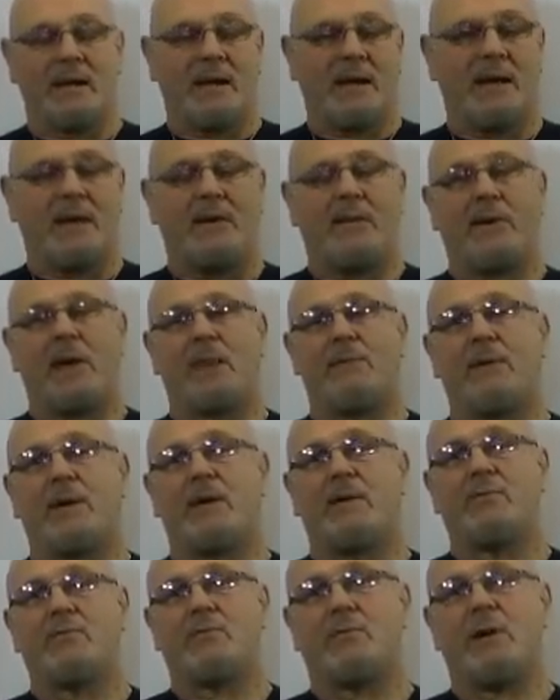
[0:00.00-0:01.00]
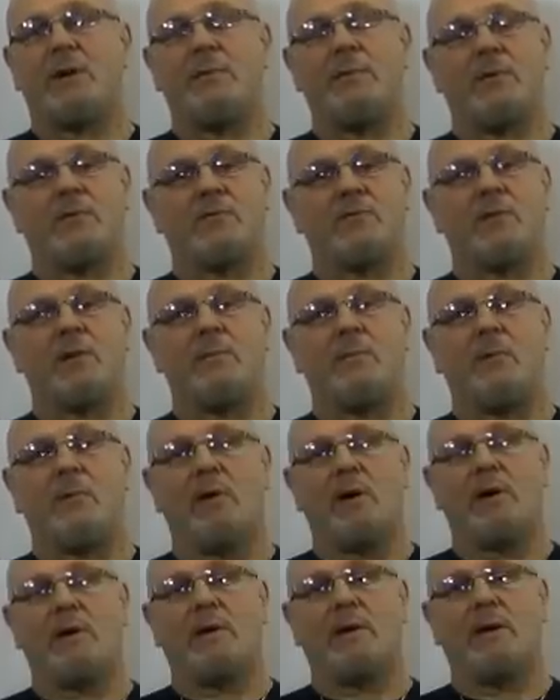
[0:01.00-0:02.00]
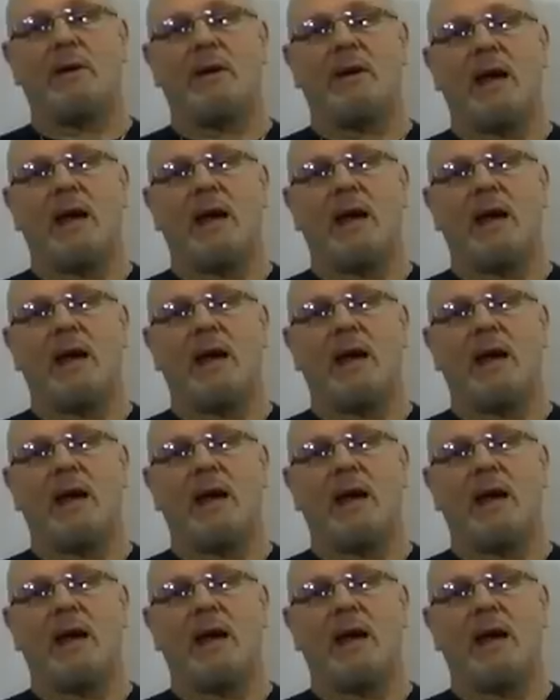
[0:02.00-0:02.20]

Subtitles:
It is having a dream, your dream mind,